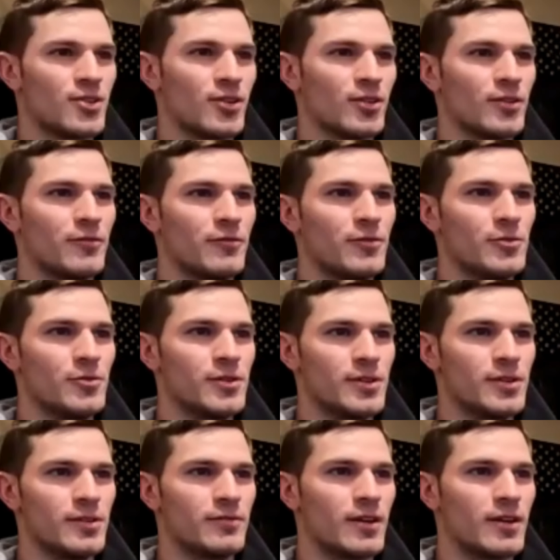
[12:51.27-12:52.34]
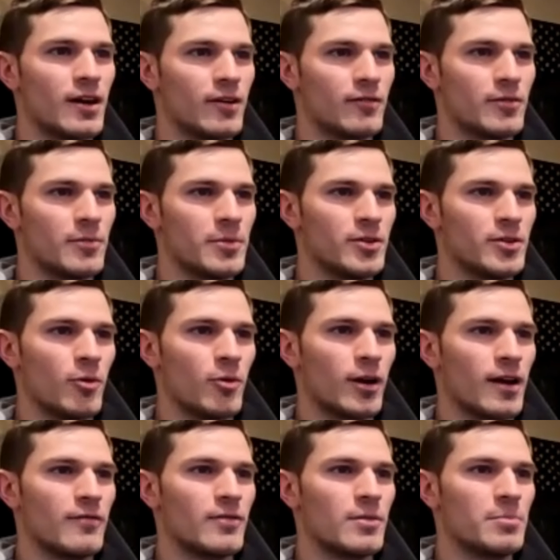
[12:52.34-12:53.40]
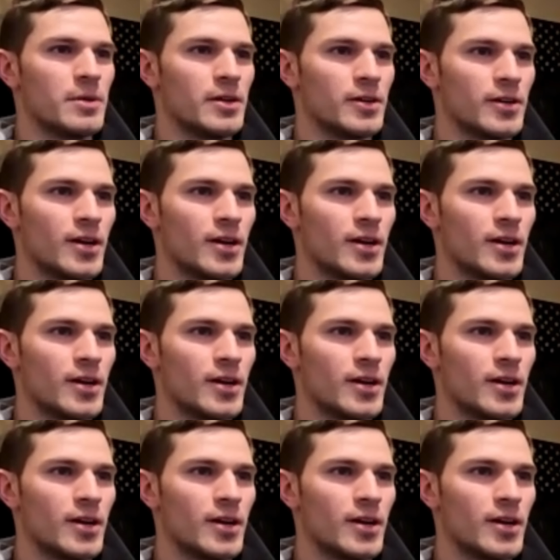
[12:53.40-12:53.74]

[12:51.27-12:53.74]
the food, and if God forbid you want to have a beer.